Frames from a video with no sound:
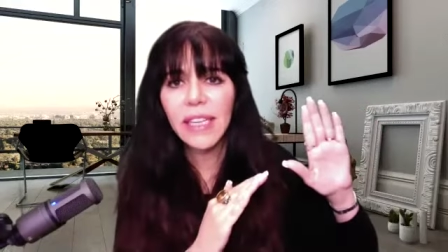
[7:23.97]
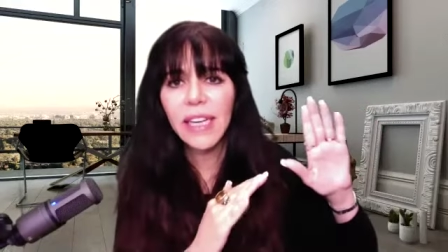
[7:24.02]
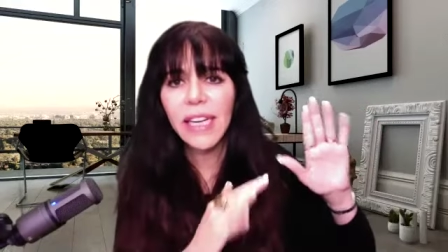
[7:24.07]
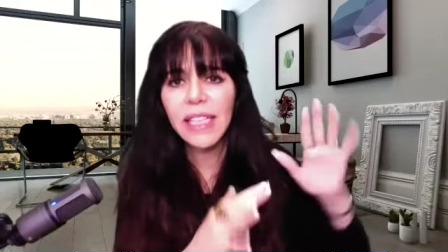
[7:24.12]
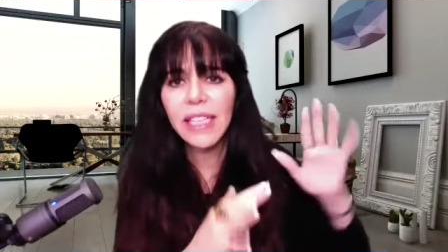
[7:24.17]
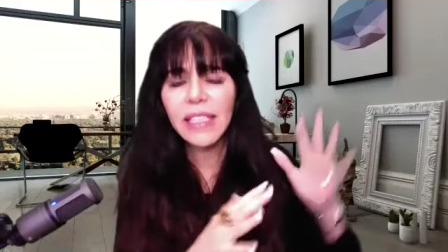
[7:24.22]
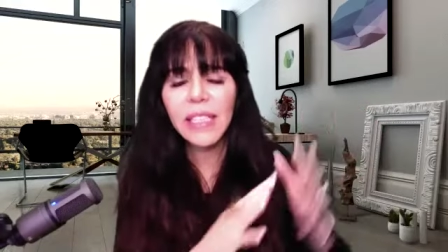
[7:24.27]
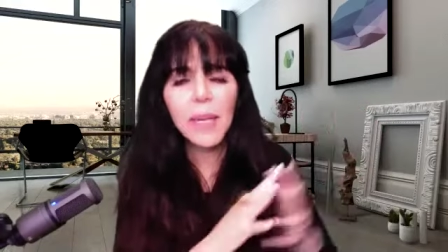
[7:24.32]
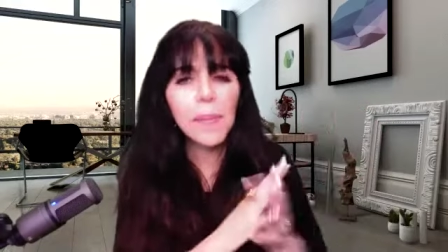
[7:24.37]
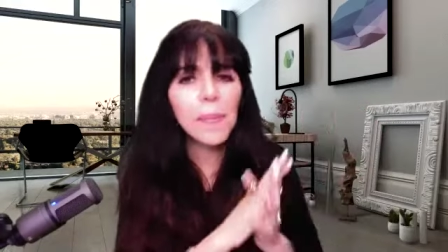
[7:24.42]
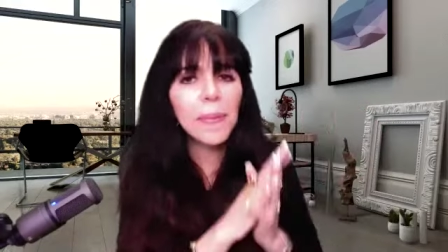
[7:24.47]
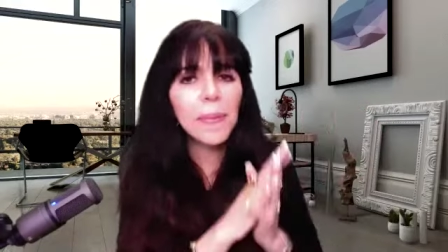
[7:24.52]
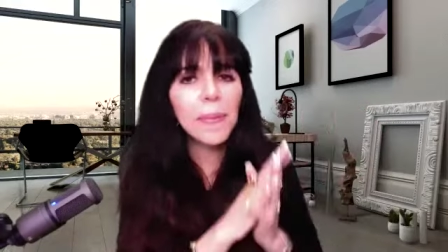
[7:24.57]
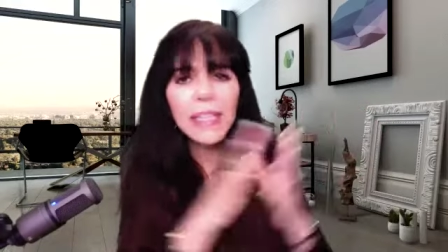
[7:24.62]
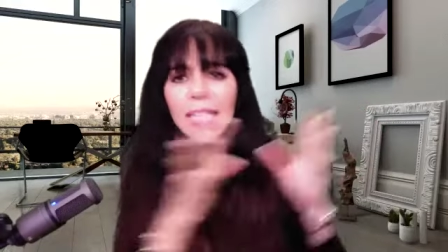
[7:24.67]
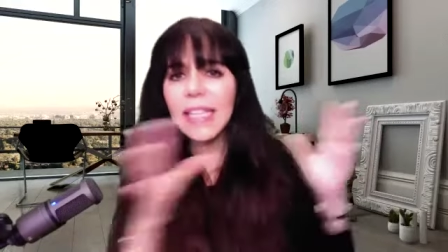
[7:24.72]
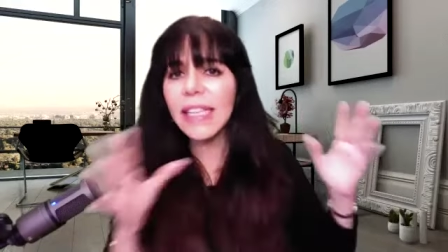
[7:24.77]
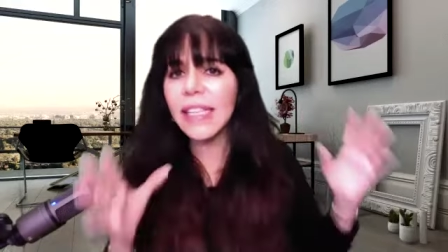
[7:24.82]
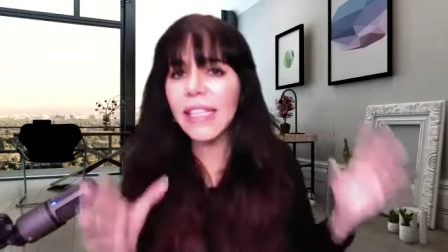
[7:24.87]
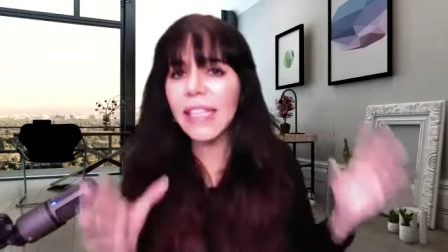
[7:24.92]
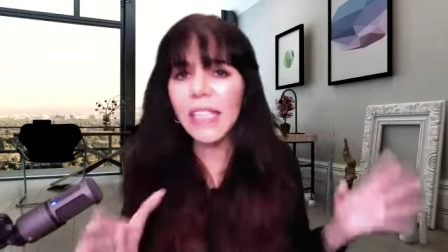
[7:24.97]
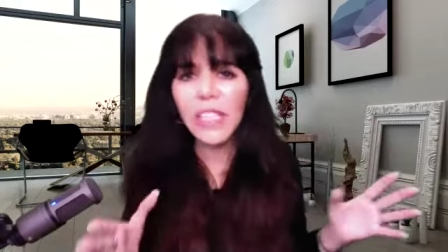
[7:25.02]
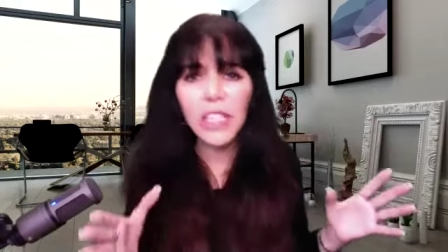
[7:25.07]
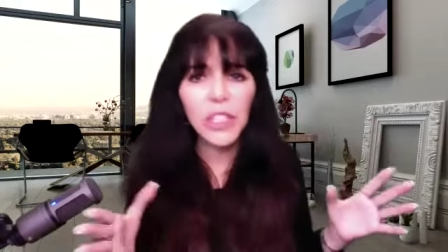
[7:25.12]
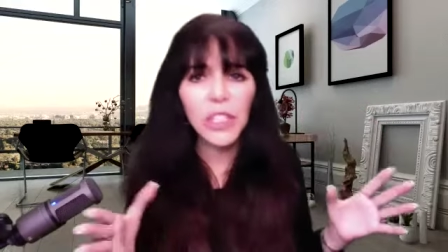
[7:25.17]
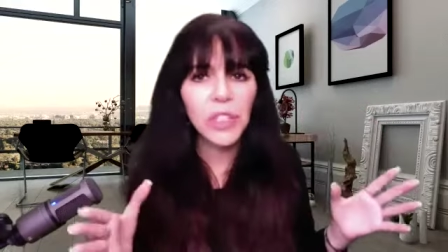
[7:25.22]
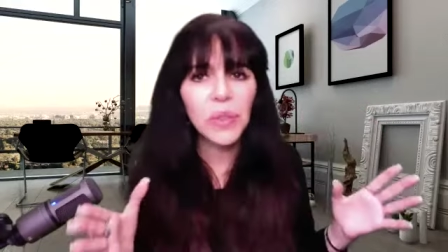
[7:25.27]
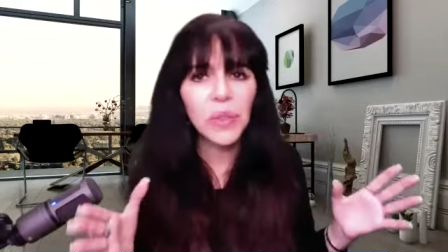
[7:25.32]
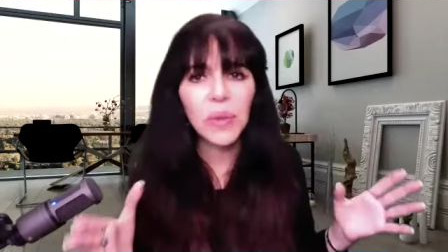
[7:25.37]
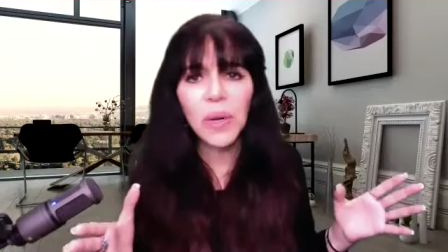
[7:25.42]
It's completely
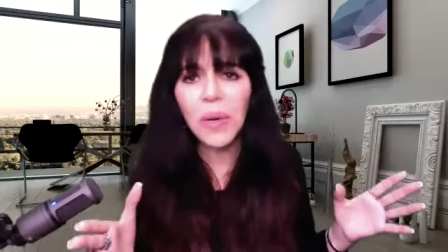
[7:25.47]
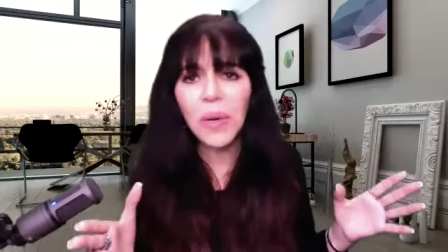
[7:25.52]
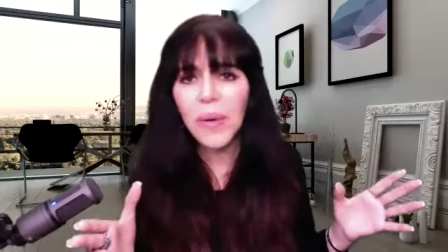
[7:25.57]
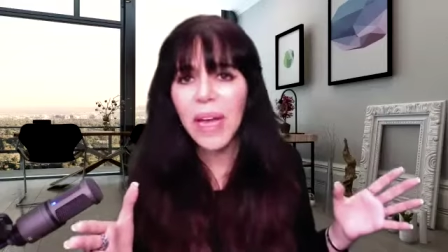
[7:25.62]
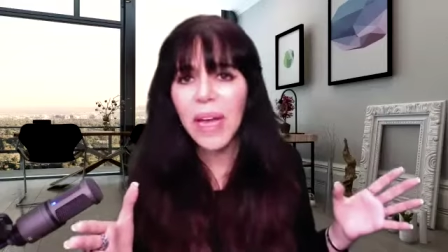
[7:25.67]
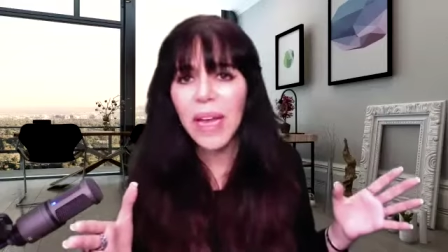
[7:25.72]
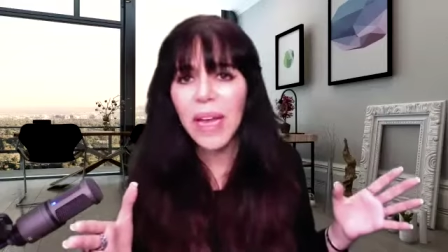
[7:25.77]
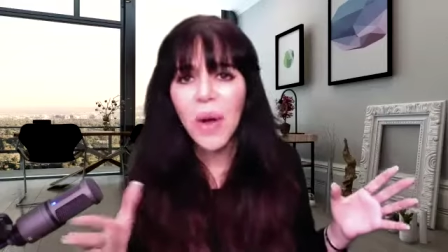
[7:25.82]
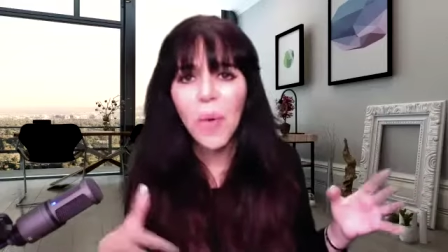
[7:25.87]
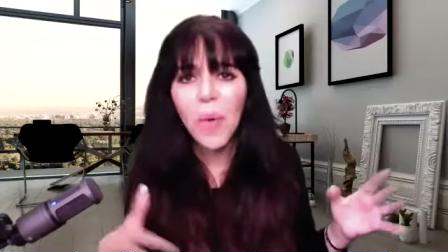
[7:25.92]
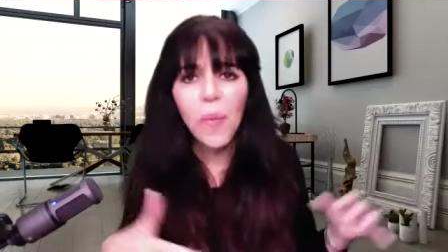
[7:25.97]
congruent.